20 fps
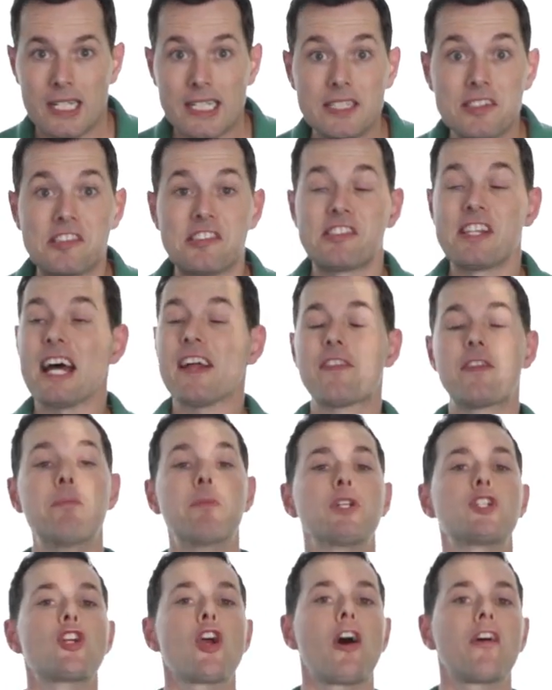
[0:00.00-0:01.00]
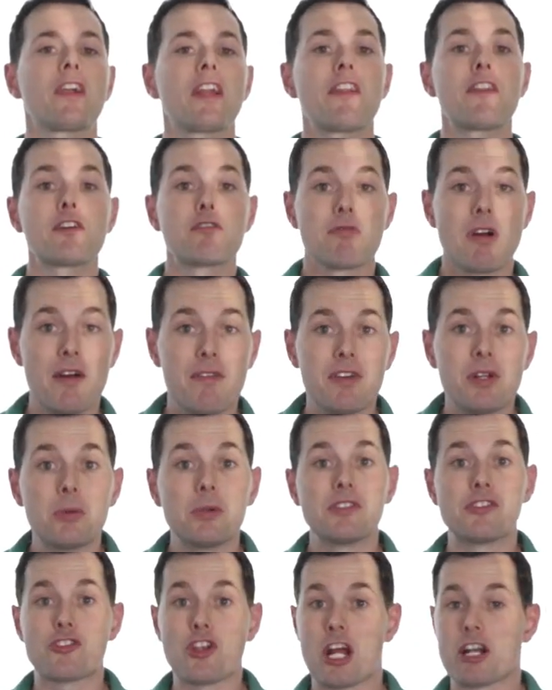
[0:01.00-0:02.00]
Instead, the majority of their revenue
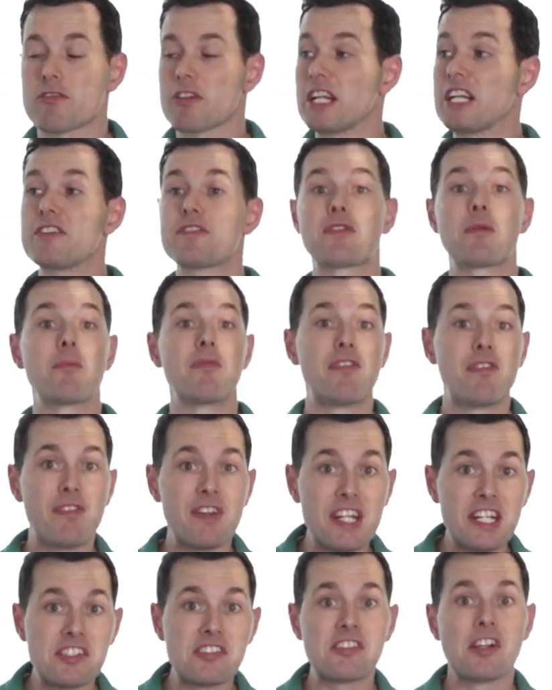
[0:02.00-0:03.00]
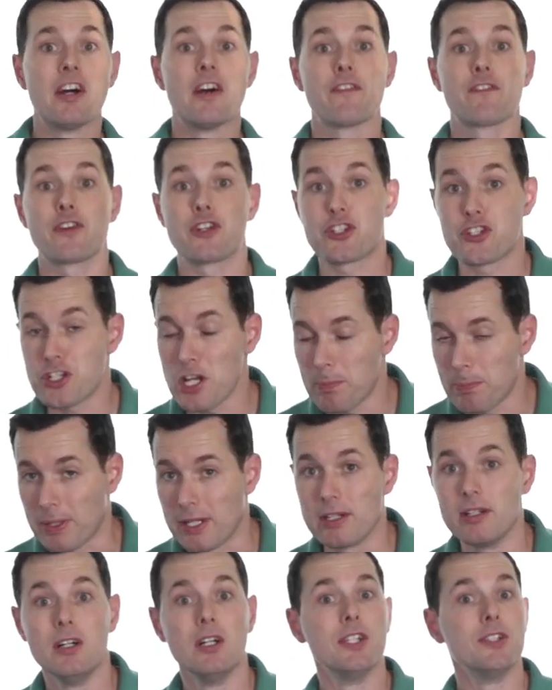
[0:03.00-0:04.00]
is generated from fees for
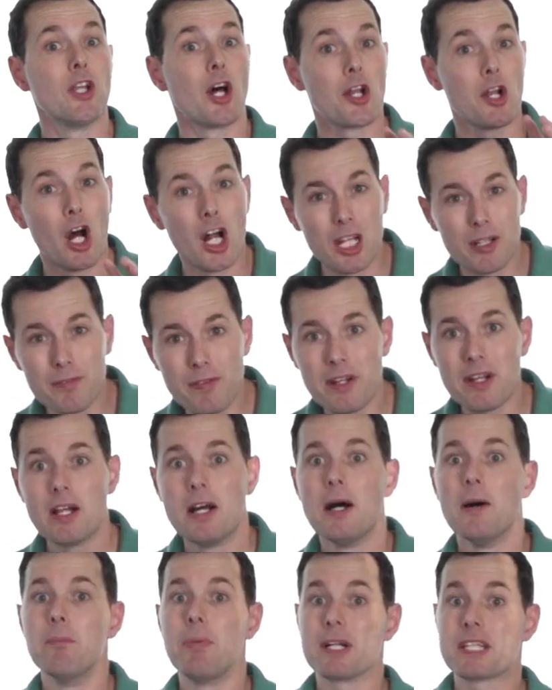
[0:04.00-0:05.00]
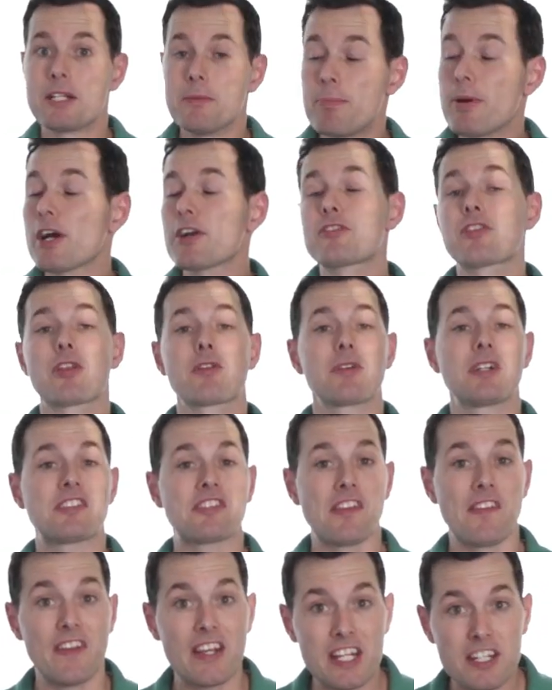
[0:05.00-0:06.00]
shipping. Not all of it, but compared to the
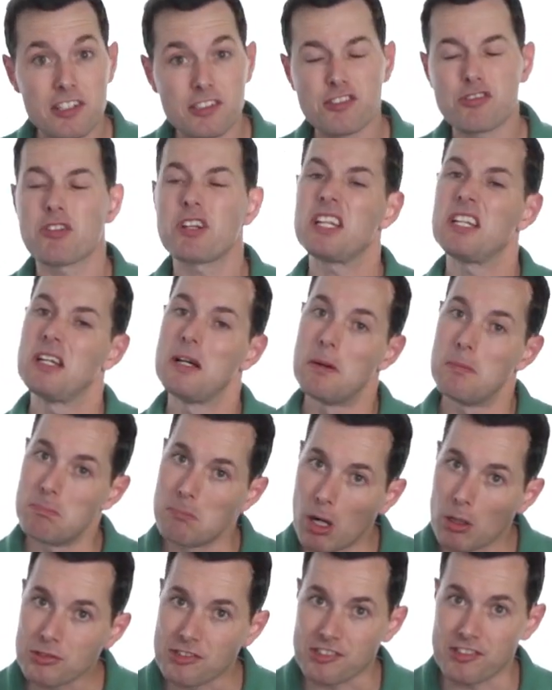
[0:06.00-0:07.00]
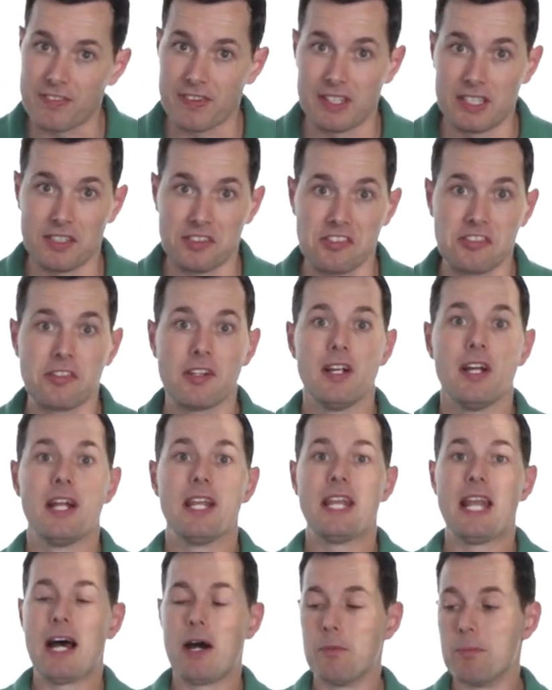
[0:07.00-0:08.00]
rest of the industry, most of it is.
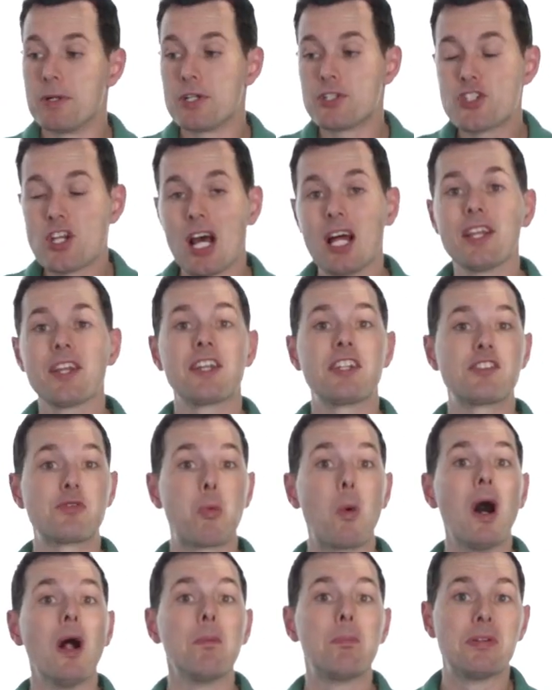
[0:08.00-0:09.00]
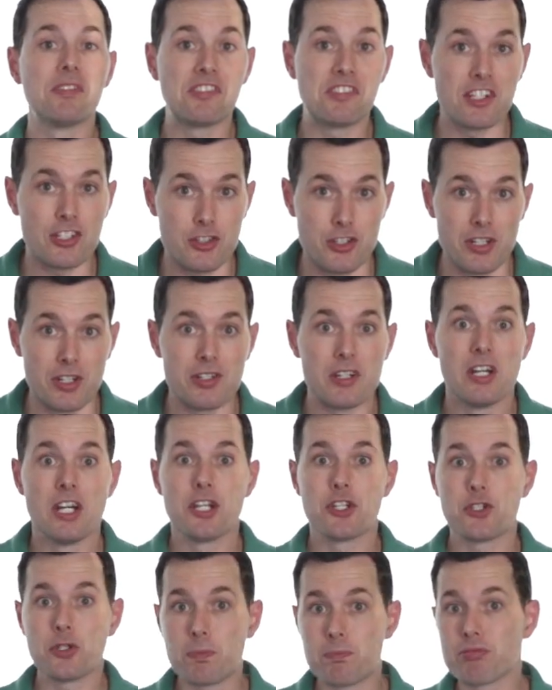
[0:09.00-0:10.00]
Now, Magellan is well positioned
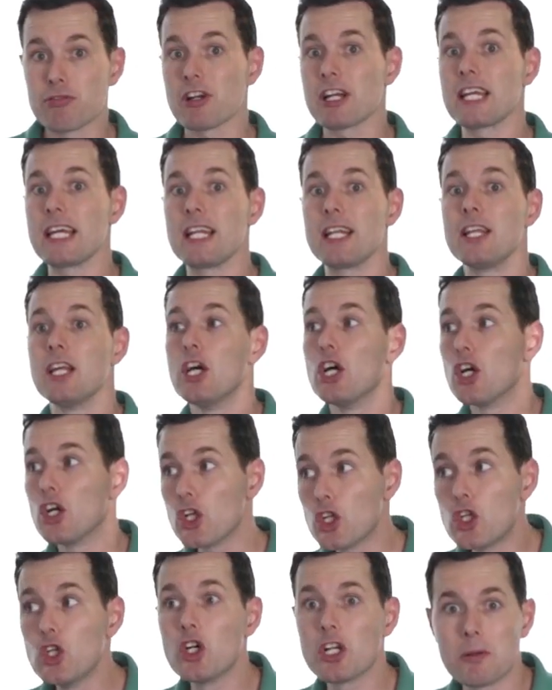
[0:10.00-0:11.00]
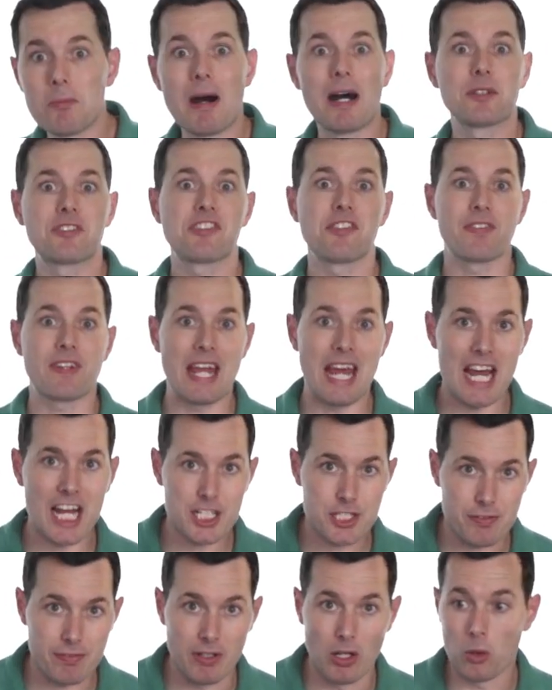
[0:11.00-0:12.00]
to bring in good amounts of
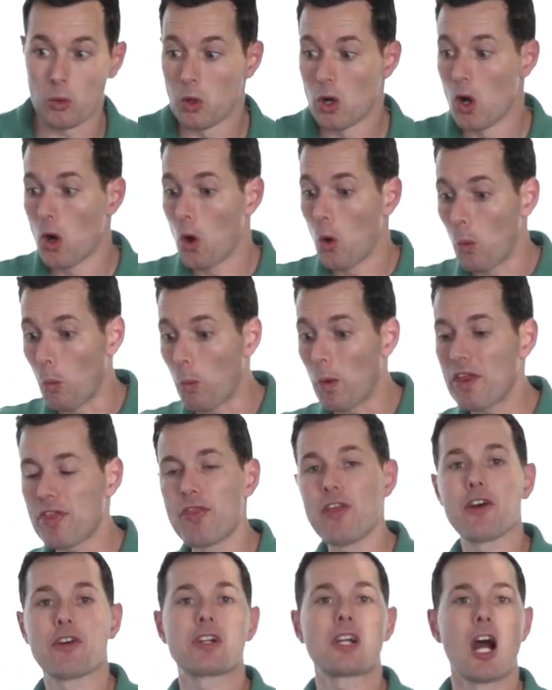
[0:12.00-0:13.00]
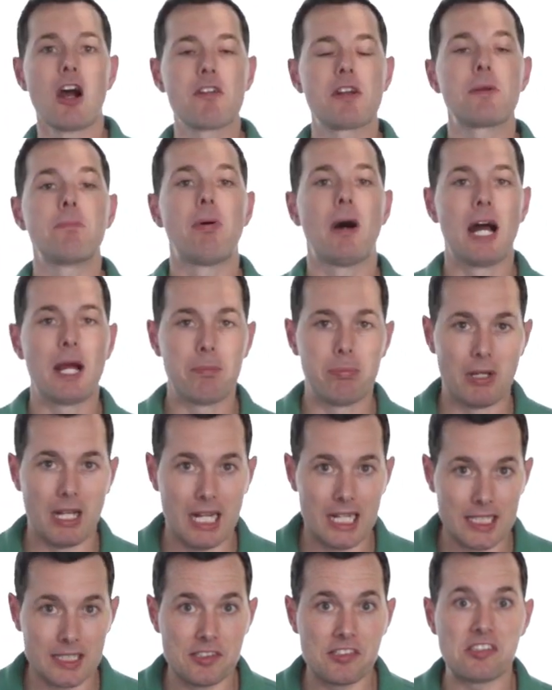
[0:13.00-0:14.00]
cash flow with their current
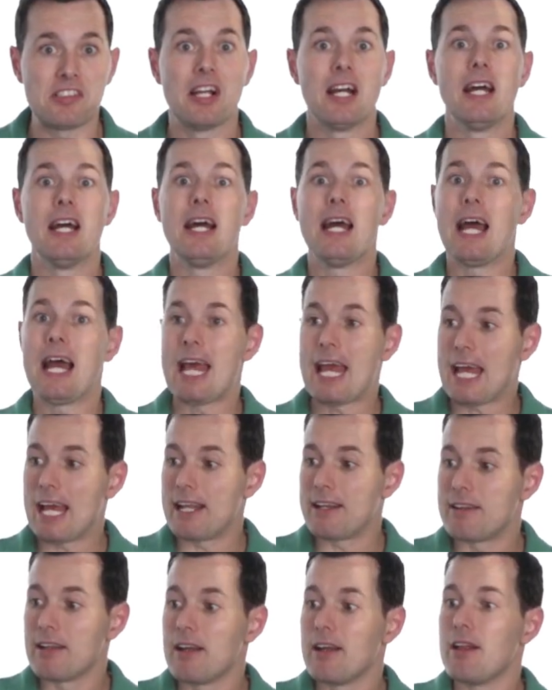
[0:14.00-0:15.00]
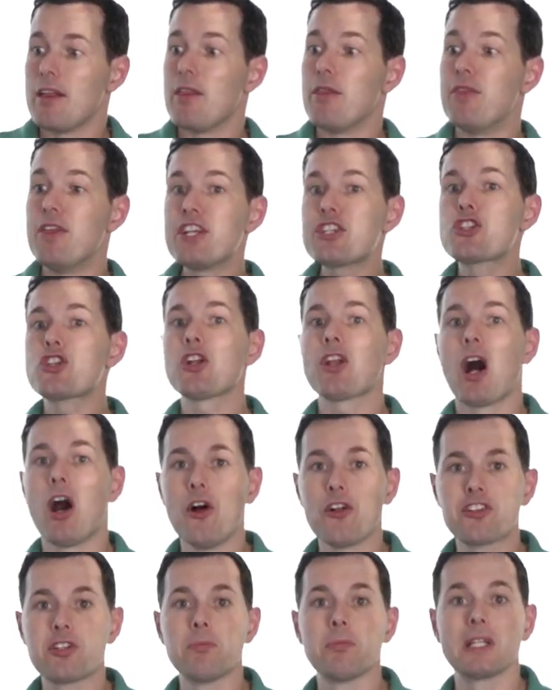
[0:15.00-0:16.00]
pipelines, and this should
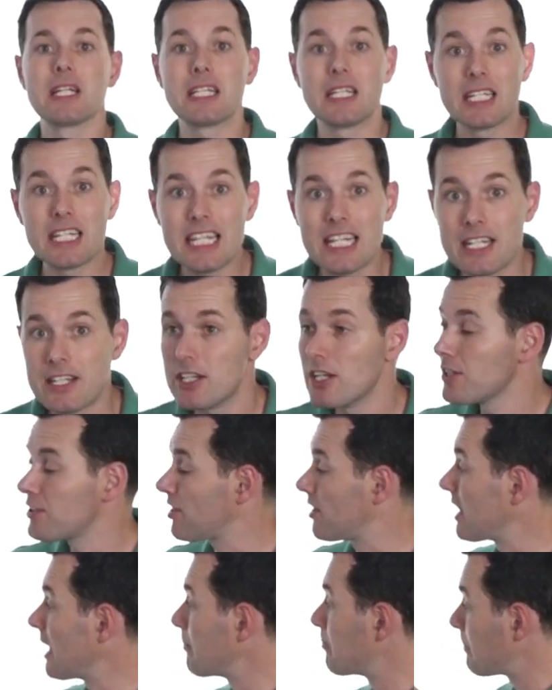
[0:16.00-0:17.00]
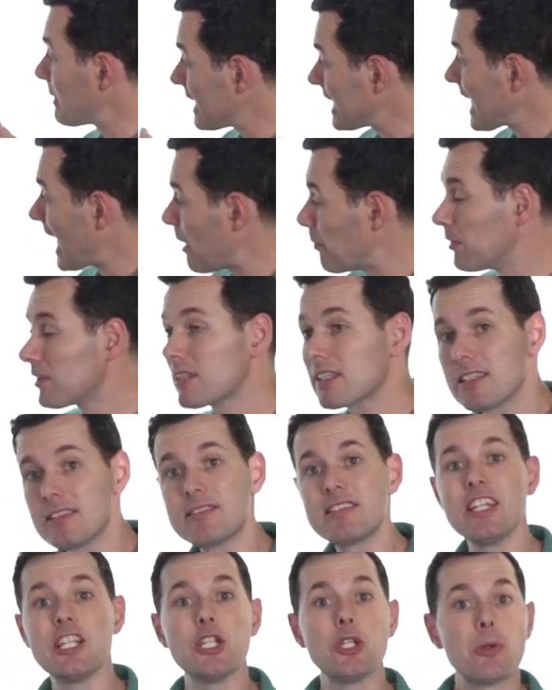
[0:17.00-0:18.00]
ultimately lead to them being able to
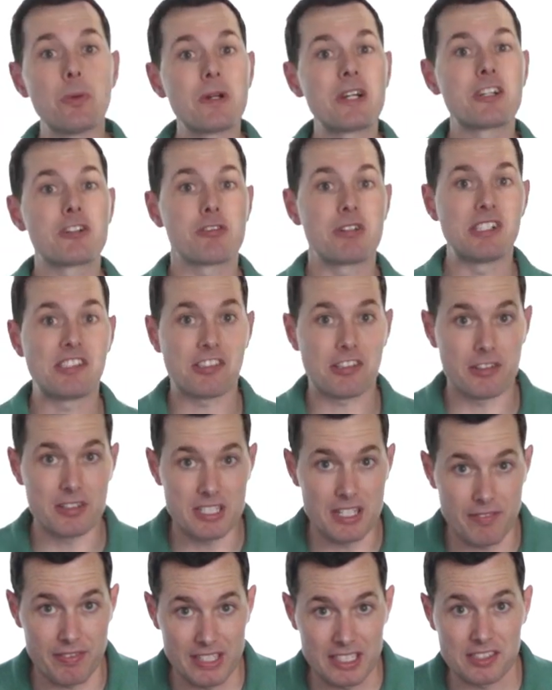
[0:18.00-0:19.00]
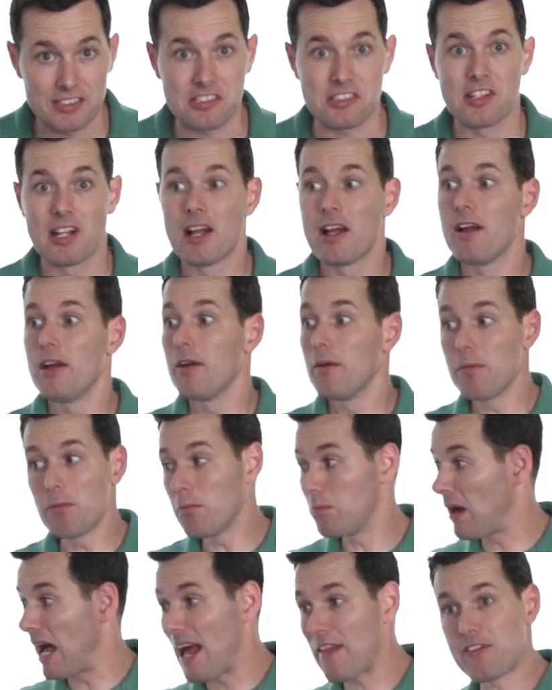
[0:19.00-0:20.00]
continue to increase their dividends
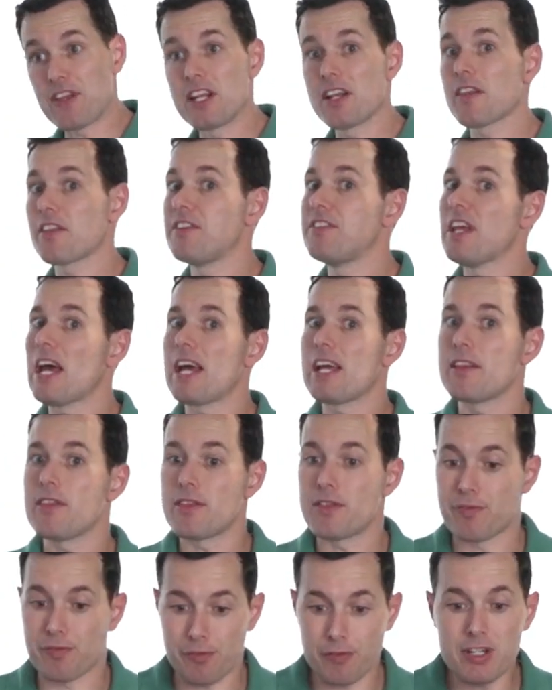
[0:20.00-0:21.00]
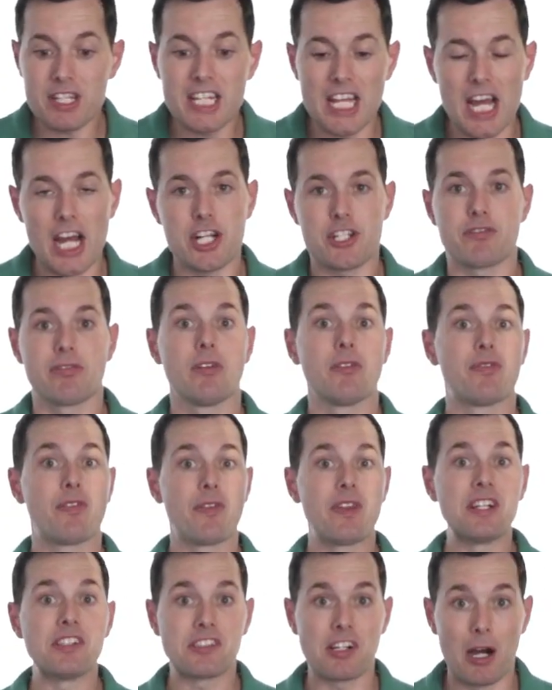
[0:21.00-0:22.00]
at the end of the day, free cash flow for
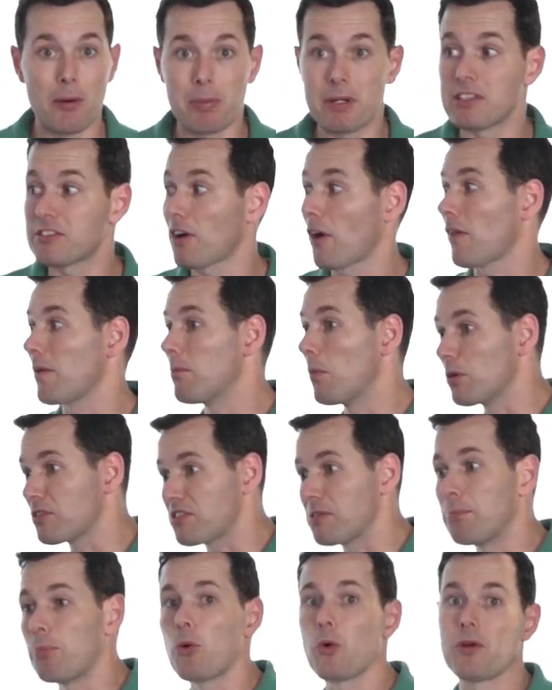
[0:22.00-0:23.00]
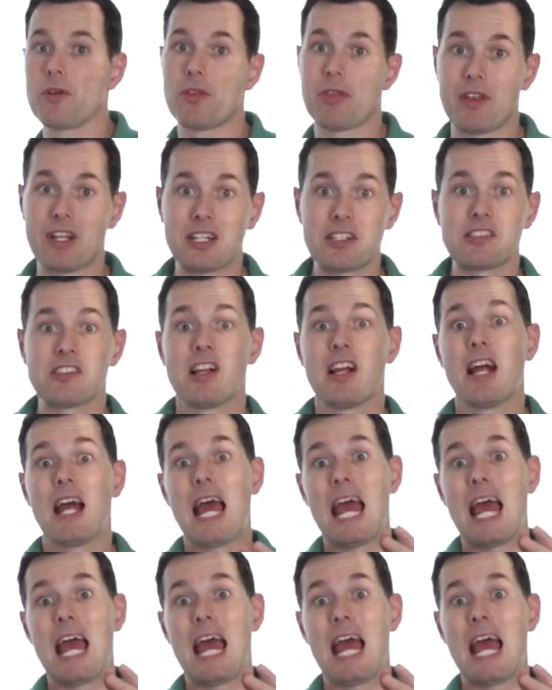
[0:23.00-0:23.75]
these companies are the most important things.